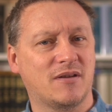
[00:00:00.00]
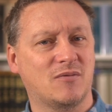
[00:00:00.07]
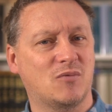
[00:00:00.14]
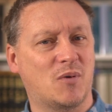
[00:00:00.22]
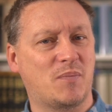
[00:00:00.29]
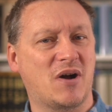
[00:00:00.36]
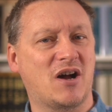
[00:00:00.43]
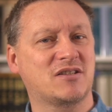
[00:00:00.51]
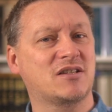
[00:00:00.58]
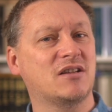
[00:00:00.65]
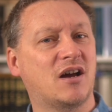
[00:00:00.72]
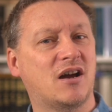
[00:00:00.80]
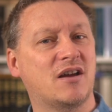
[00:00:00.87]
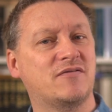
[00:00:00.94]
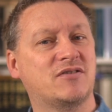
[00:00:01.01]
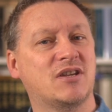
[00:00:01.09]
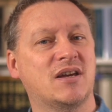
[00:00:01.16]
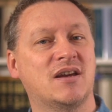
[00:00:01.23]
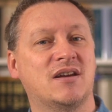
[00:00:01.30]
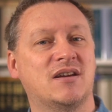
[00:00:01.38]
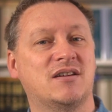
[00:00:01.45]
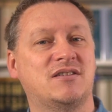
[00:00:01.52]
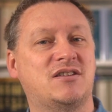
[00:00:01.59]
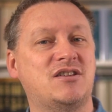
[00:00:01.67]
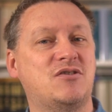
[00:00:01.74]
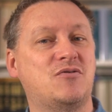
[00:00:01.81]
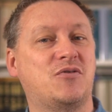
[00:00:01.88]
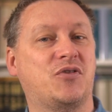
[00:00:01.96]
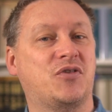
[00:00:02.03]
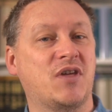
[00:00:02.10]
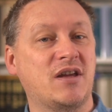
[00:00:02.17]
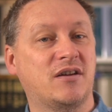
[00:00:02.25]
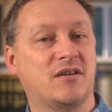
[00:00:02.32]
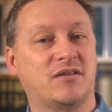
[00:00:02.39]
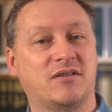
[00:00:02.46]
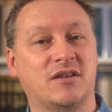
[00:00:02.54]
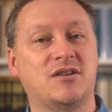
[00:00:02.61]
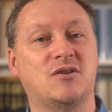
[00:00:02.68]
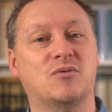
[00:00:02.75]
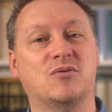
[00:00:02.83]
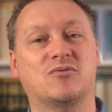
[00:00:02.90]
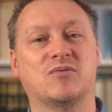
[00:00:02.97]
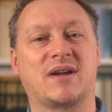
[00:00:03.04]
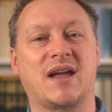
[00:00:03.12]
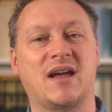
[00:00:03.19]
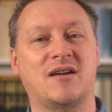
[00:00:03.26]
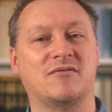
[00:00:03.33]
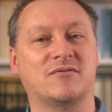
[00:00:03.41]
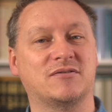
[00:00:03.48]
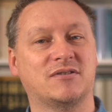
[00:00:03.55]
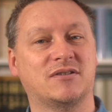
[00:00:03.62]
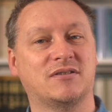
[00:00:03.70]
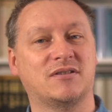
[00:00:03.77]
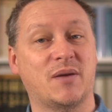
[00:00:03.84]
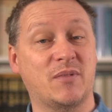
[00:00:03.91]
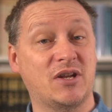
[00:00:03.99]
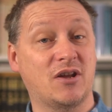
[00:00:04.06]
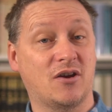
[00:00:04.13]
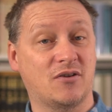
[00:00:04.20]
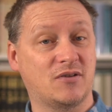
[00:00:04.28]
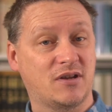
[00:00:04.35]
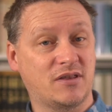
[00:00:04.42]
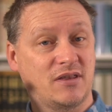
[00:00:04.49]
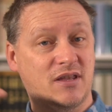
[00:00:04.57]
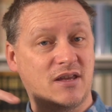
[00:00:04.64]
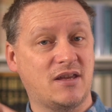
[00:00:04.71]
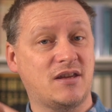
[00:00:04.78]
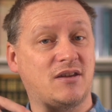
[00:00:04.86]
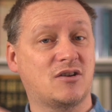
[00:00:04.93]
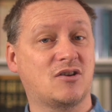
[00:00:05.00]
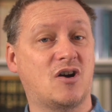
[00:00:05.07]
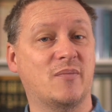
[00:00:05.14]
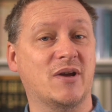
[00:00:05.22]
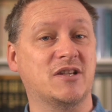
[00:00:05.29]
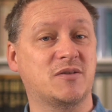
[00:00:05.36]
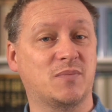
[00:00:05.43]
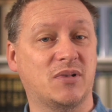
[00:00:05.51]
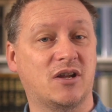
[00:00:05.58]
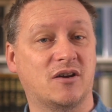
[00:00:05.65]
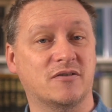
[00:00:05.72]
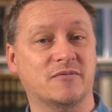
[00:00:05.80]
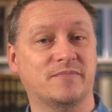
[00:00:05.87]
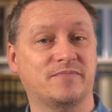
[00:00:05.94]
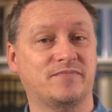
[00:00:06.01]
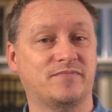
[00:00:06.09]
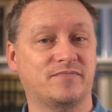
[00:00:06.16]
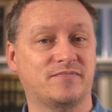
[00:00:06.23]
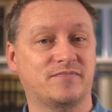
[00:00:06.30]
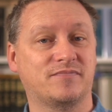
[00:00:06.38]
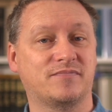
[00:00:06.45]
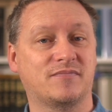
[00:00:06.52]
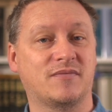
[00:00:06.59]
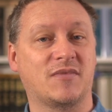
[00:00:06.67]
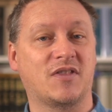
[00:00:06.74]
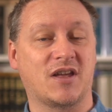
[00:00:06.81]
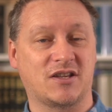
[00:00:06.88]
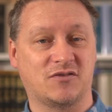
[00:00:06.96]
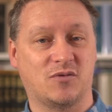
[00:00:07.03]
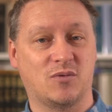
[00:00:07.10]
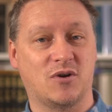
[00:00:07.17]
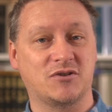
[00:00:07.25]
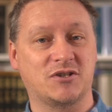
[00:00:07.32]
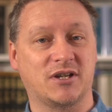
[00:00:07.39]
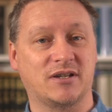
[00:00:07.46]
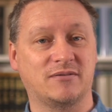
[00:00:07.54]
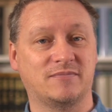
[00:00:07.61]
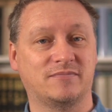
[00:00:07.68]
What past lives do you think that you would recount? Let me know in the comments below. And thanks for watching.